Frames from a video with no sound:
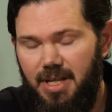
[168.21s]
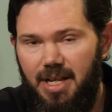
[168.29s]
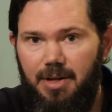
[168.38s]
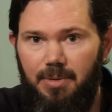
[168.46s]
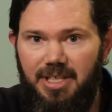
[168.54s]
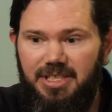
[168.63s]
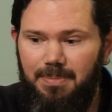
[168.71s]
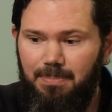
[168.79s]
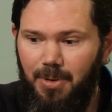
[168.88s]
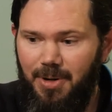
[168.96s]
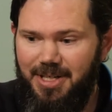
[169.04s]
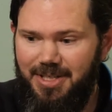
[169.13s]
Anyway, she
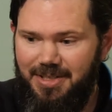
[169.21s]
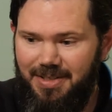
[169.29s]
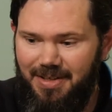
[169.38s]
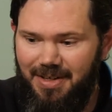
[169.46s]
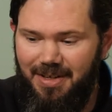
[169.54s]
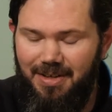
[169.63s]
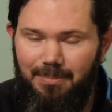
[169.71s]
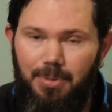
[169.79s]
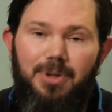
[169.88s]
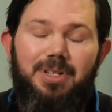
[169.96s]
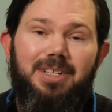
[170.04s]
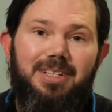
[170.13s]
pointed
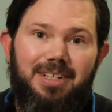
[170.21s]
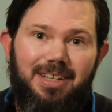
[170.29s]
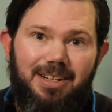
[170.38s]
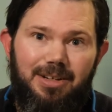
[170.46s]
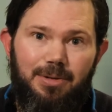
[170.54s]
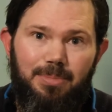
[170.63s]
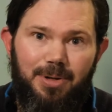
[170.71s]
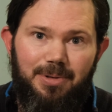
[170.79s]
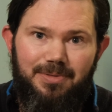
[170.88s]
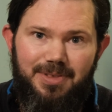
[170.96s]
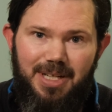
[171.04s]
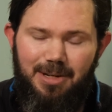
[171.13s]
to the little bottle
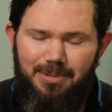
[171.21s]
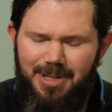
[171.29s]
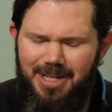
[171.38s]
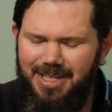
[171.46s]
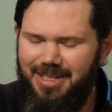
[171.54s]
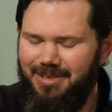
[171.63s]
of Dalwhinnie.